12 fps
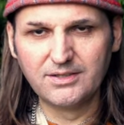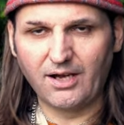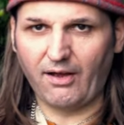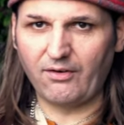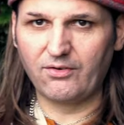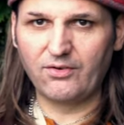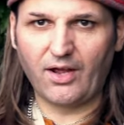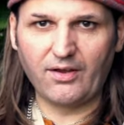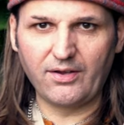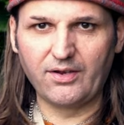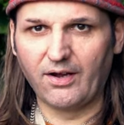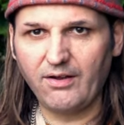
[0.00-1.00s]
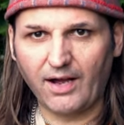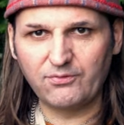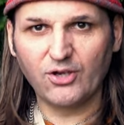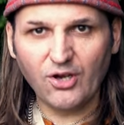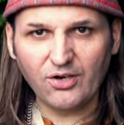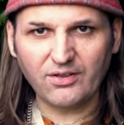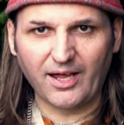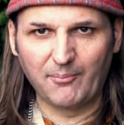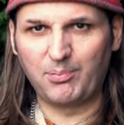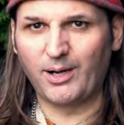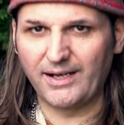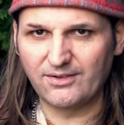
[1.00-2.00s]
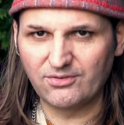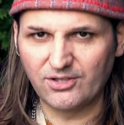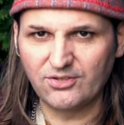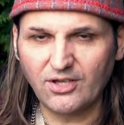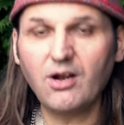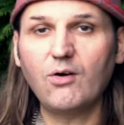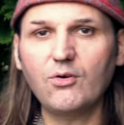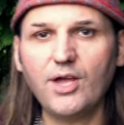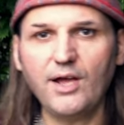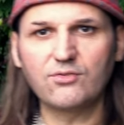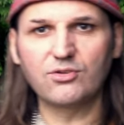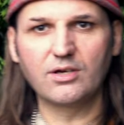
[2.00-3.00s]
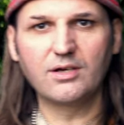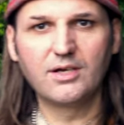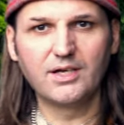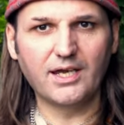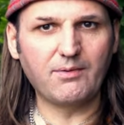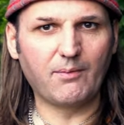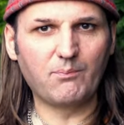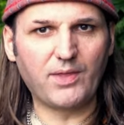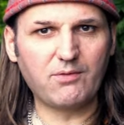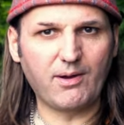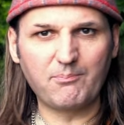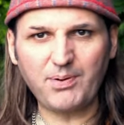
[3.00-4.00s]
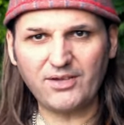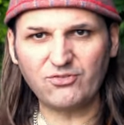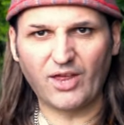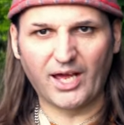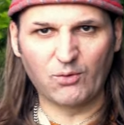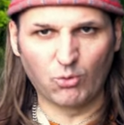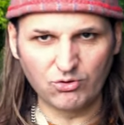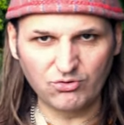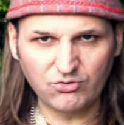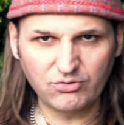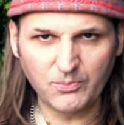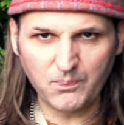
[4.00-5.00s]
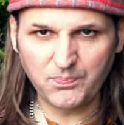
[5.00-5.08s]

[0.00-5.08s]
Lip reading: And, you know, have you heard of that place? And he said, oh, yes. He went past there once.